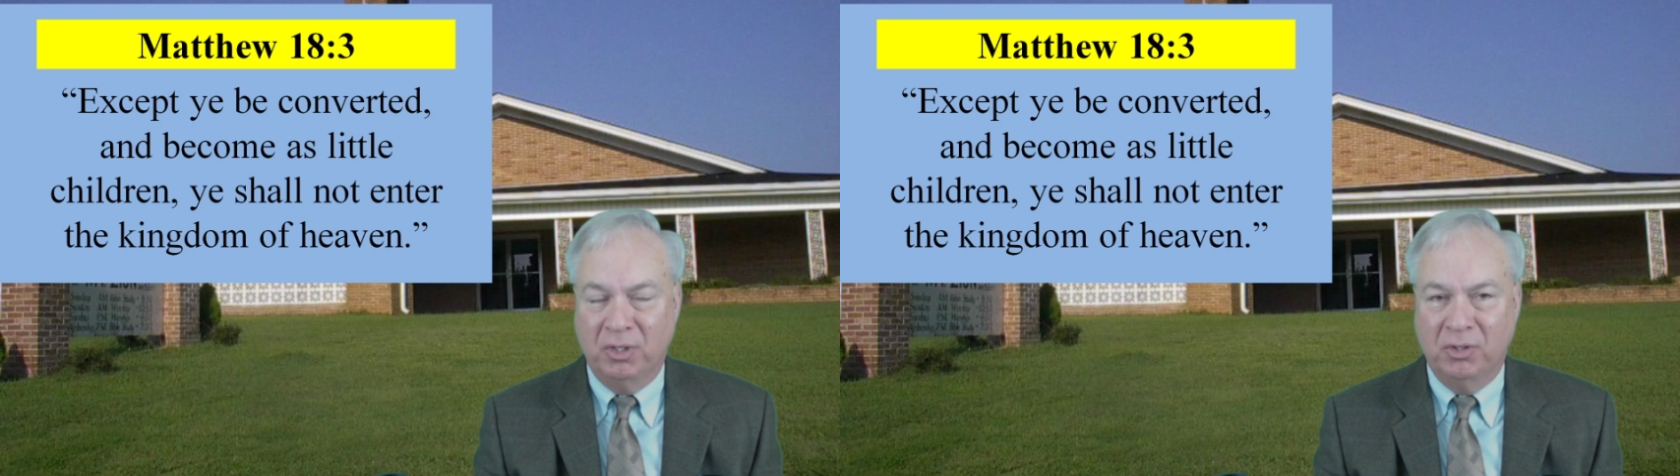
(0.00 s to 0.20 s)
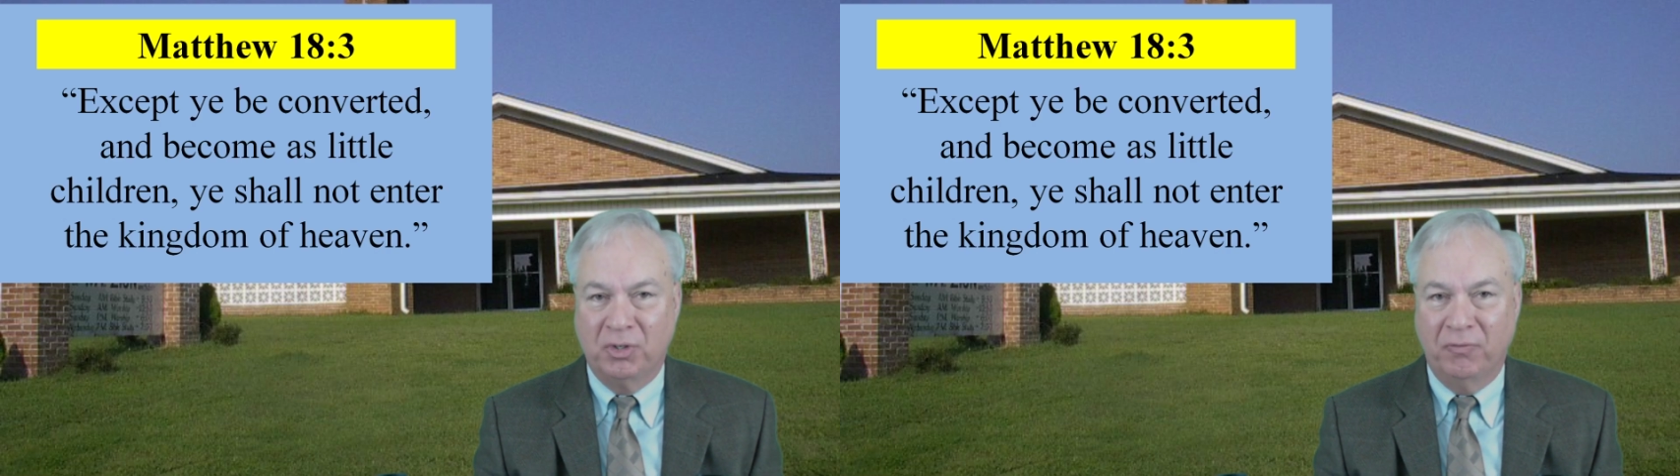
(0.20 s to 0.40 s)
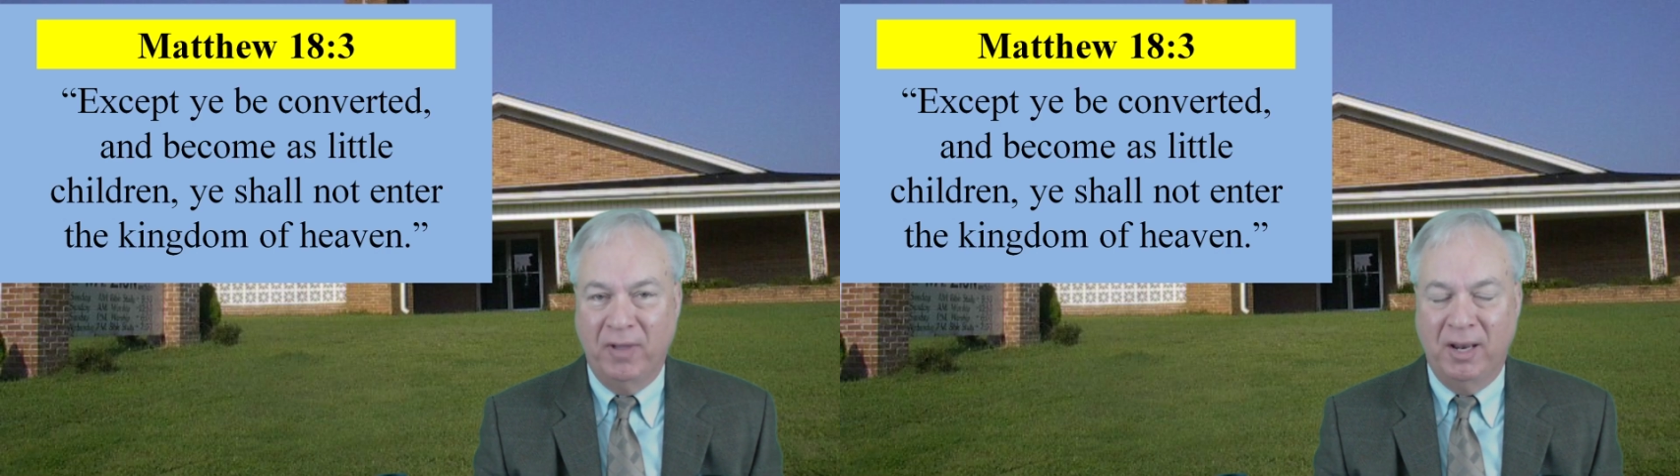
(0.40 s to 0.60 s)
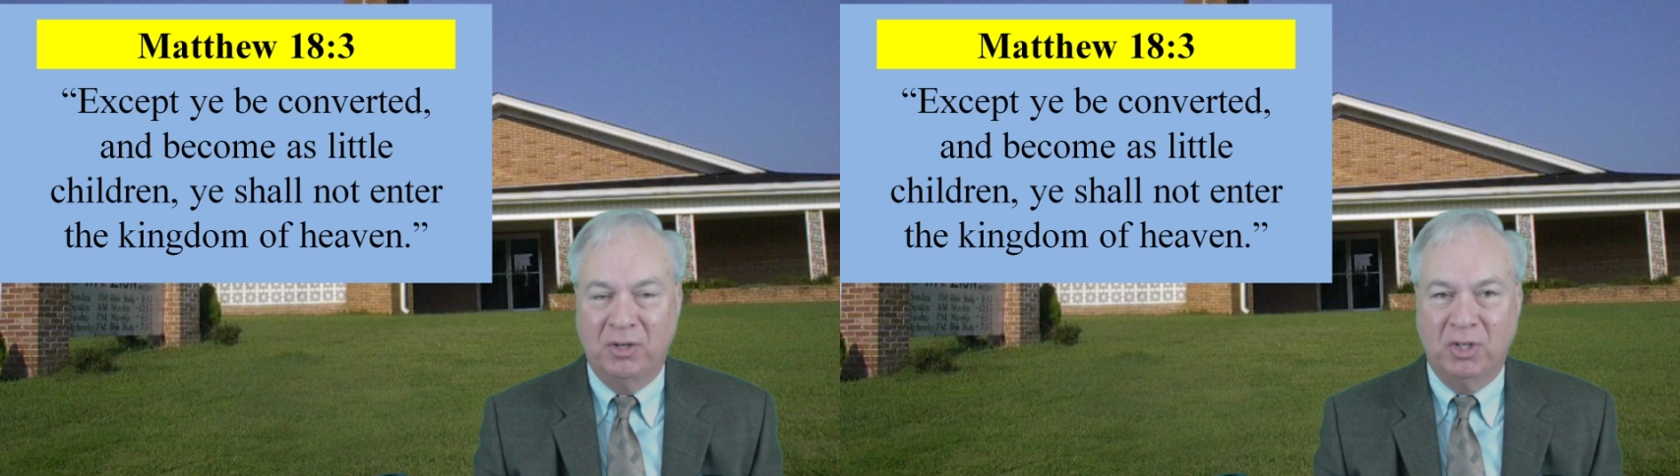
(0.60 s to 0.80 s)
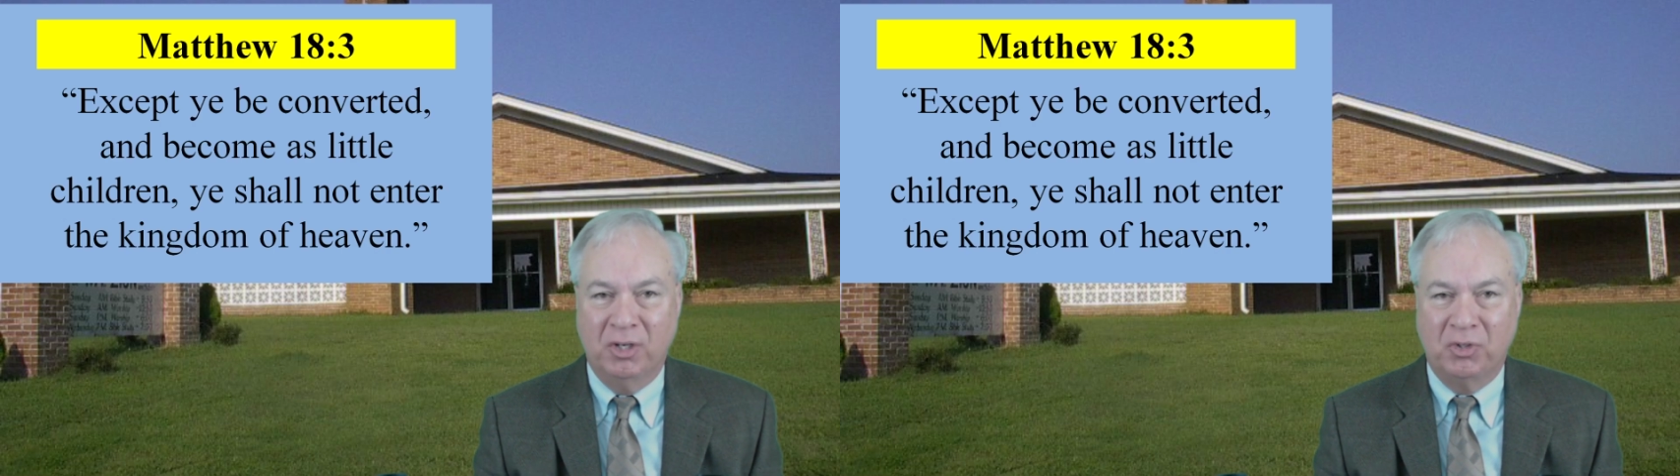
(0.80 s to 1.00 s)
in Savannah,
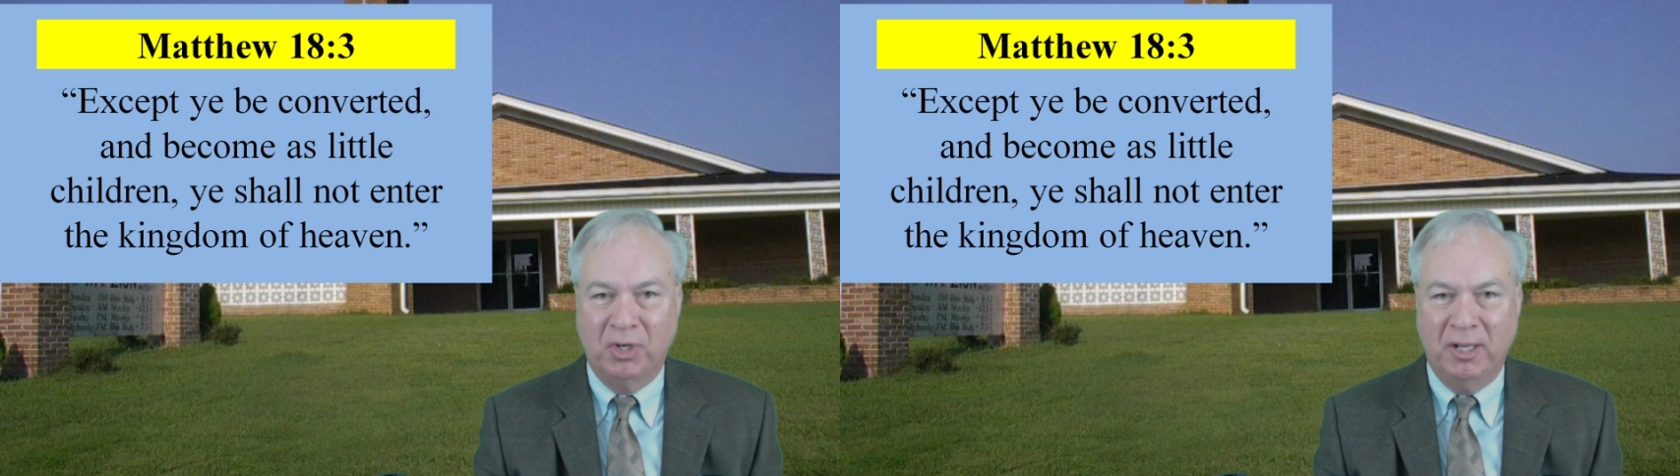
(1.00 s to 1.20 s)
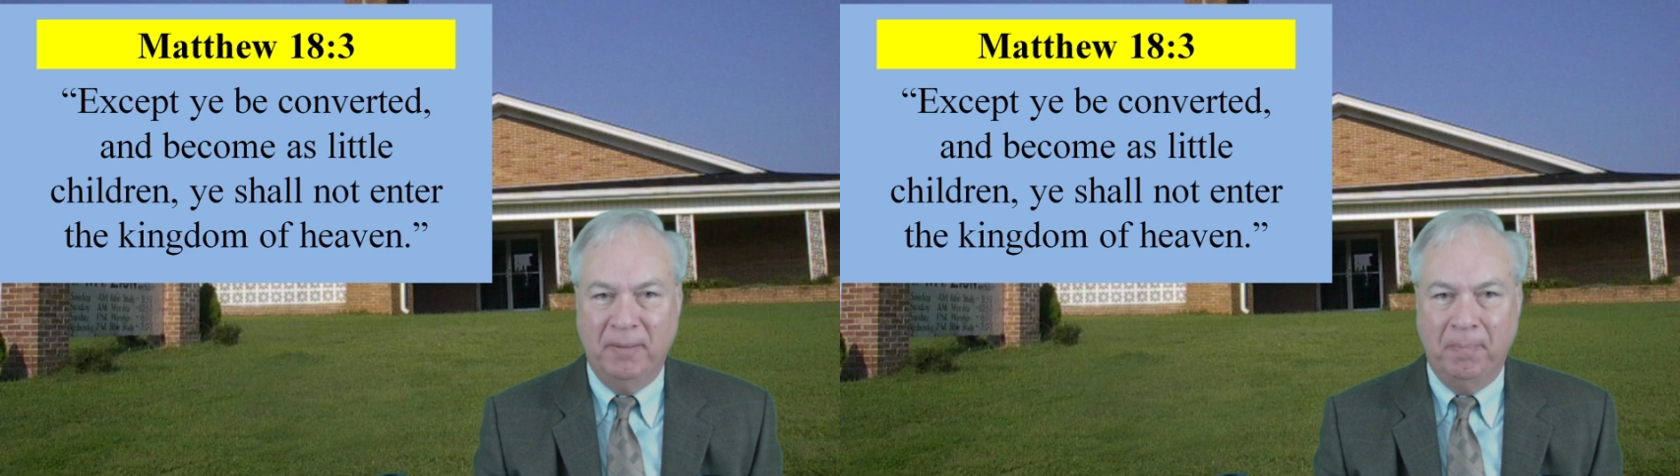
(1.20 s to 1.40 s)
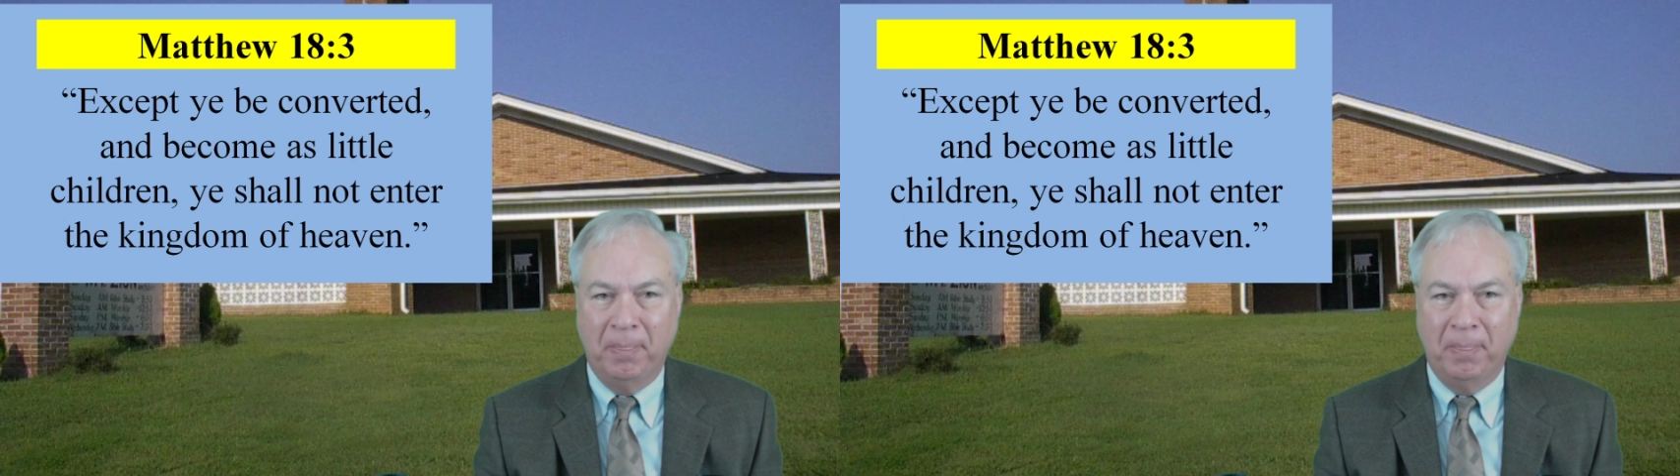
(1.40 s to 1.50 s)
Tennessee.